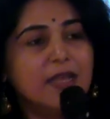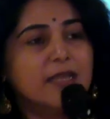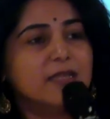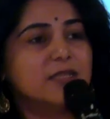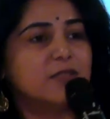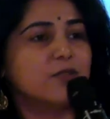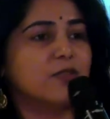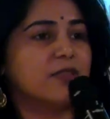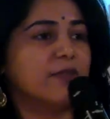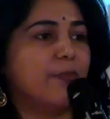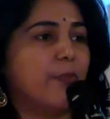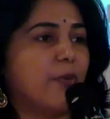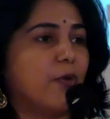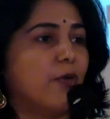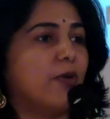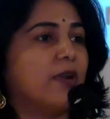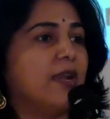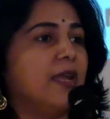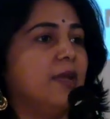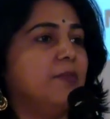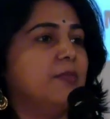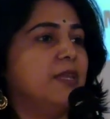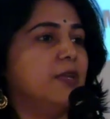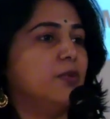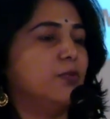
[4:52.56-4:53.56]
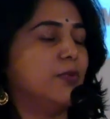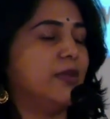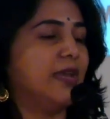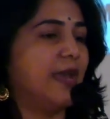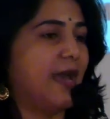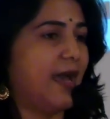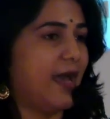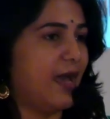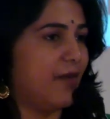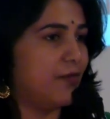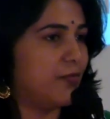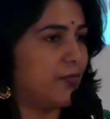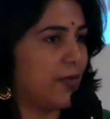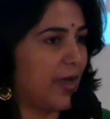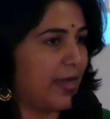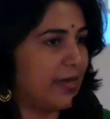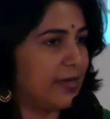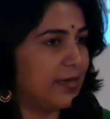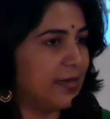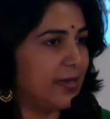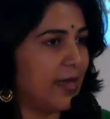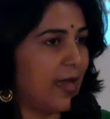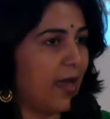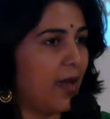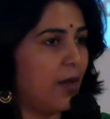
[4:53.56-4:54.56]
So the program that we have
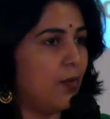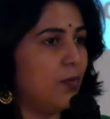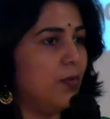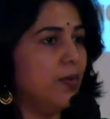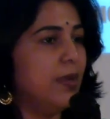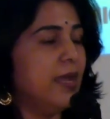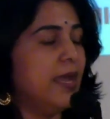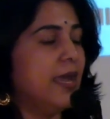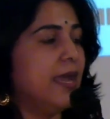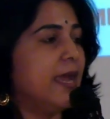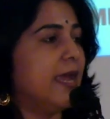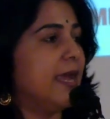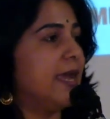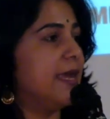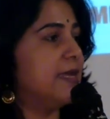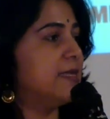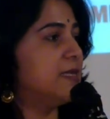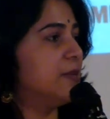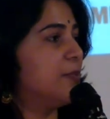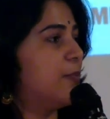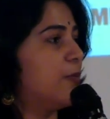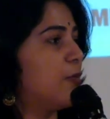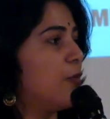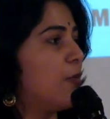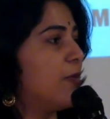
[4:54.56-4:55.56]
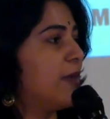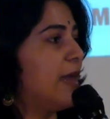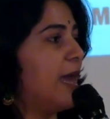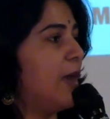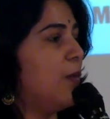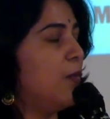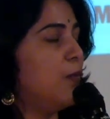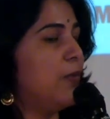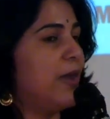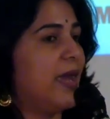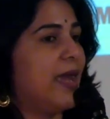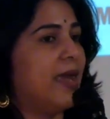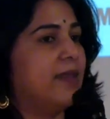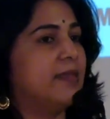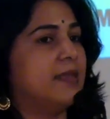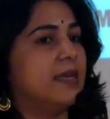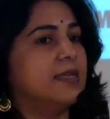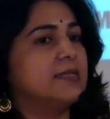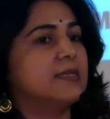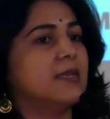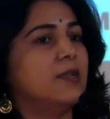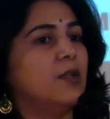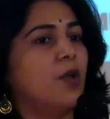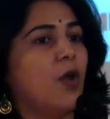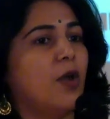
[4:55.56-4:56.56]
right now is a program where
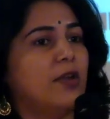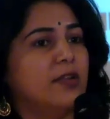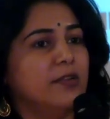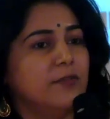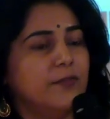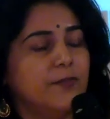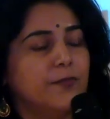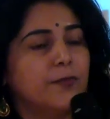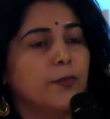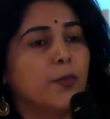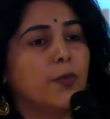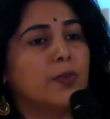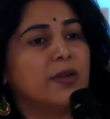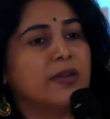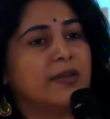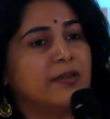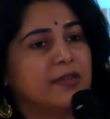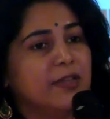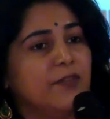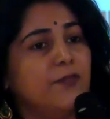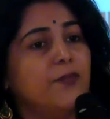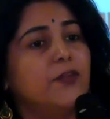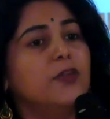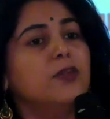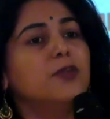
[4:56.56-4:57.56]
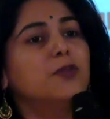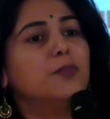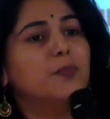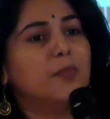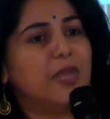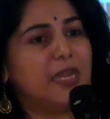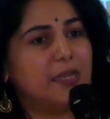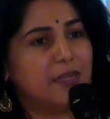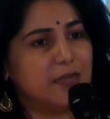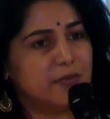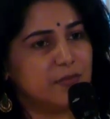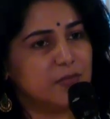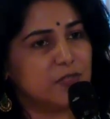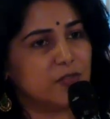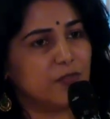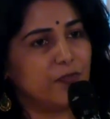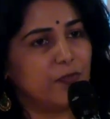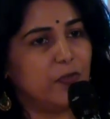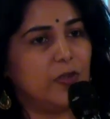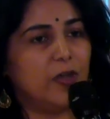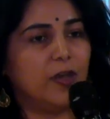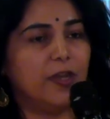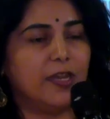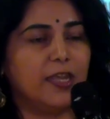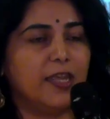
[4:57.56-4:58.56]
there's a lot of different mediums
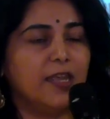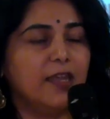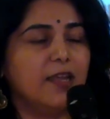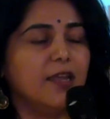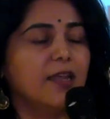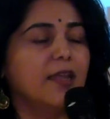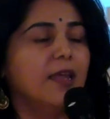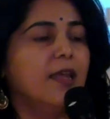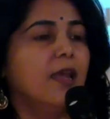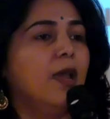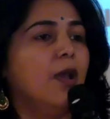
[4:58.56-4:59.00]
of learning.